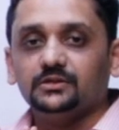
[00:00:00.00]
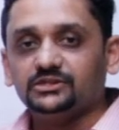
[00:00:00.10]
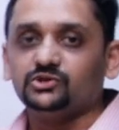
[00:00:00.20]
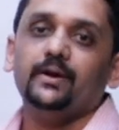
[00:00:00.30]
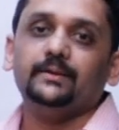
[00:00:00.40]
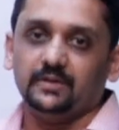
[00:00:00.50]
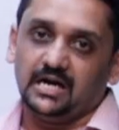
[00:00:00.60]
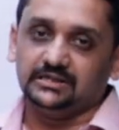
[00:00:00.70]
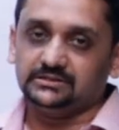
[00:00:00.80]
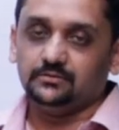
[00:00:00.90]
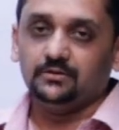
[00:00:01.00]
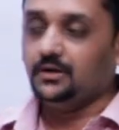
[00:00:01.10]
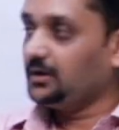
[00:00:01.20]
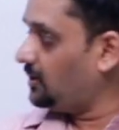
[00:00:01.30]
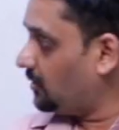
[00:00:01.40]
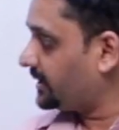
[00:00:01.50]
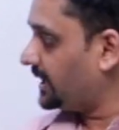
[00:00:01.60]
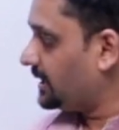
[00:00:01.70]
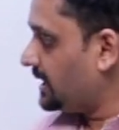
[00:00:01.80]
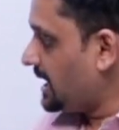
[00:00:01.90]
sowing plants.
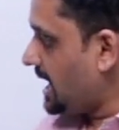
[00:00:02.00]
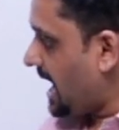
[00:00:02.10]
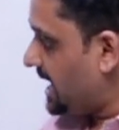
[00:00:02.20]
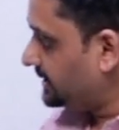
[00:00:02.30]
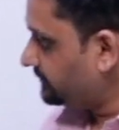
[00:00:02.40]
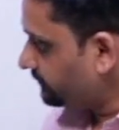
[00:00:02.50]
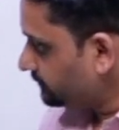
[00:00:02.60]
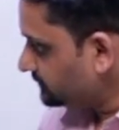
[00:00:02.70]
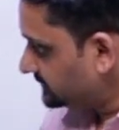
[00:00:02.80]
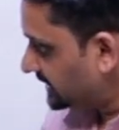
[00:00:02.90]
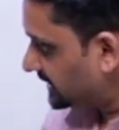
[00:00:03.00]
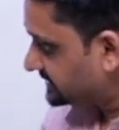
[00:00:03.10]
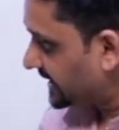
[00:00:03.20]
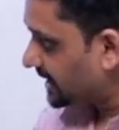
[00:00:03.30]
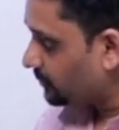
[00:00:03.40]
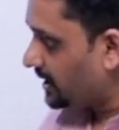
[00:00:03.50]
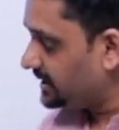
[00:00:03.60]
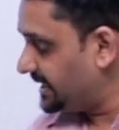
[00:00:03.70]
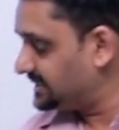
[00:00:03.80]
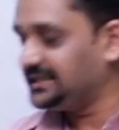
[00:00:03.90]
Okay. And the second one
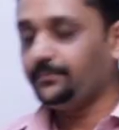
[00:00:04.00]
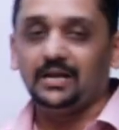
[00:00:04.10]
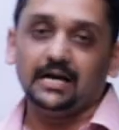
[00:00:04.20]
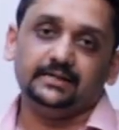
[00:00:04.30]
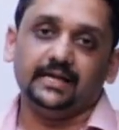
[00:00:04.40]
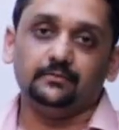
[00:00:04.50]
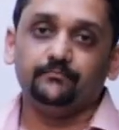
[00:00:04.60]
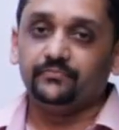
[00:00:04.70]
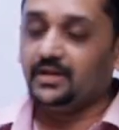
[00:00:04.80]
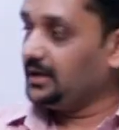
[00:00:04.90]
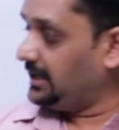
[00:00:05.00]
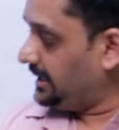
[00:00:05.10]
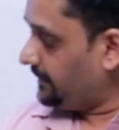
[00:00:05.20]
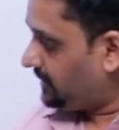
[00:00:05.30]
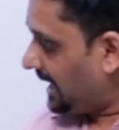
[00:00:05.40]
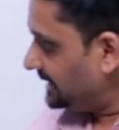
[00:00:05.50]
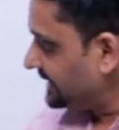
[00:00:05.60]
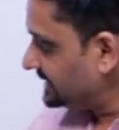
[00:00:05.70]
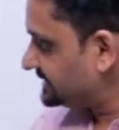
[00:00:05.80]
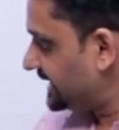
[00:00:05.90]
is the planting.
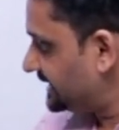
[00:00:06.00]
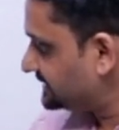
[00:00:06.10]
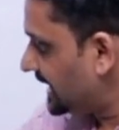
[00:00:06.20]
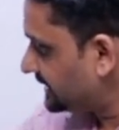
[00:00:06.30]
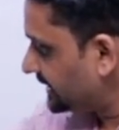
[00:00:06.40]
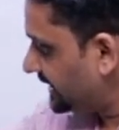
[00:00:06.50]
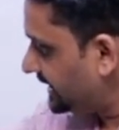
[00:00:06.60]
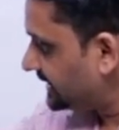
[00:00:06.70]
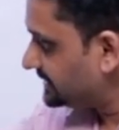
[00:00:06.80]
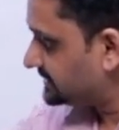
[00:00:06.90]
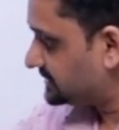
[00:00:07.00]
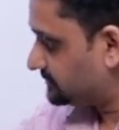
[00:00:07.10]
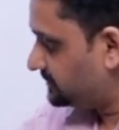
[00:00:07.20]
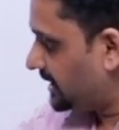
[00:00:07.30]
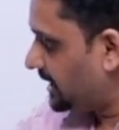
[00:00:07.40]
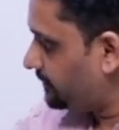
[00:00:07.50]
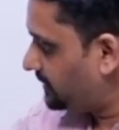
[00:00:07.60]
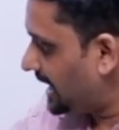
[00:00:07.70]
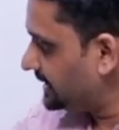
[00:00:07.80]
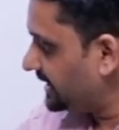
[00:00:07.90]
Planting says that it is the
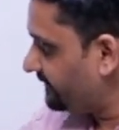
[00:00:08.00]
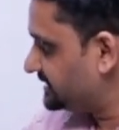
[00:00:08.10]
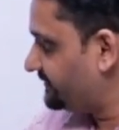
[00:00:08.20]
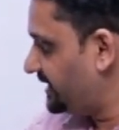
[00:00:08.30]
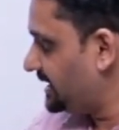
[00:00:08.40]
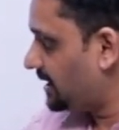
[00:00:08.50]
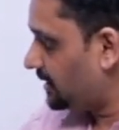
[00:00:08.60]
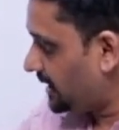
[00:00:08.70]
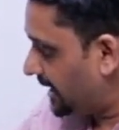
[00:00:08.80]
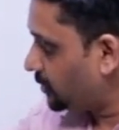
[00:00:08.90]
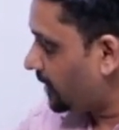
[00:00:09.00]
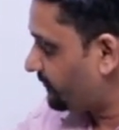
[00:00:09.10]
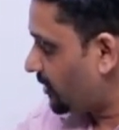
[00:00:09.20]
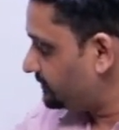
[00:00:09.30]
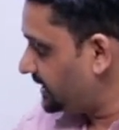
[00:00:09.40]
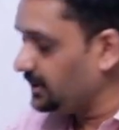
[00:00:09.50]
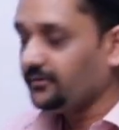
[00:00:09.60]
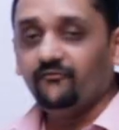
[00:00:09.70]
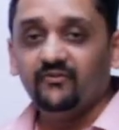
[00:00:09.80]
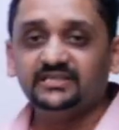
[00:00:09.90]
planting which we adopt from the
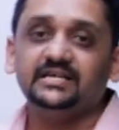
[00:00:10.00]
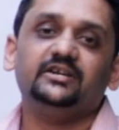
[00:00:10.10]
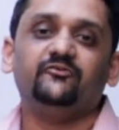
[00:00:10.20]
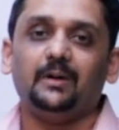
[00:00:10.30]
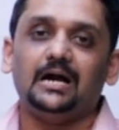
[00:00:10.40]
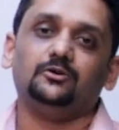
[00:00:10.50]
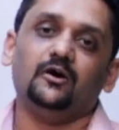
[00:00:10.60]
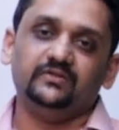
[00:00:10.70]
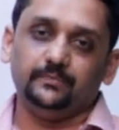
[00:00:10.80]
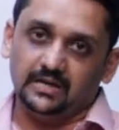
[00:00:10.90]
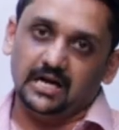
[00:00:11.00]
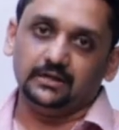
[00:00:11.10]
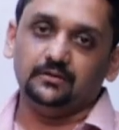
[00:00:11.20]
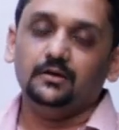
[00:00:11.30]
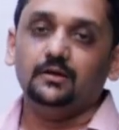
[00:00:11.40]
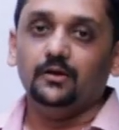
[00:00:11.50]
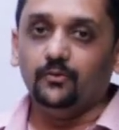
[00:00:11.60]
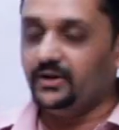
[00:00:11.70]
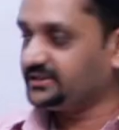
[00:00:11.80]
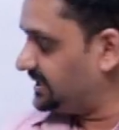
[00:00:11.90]
vegetative part of the plant,
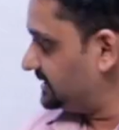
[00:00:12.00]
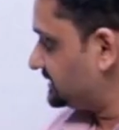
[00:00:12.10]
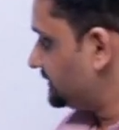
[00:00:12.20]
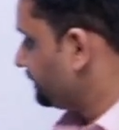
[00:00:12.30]
which is,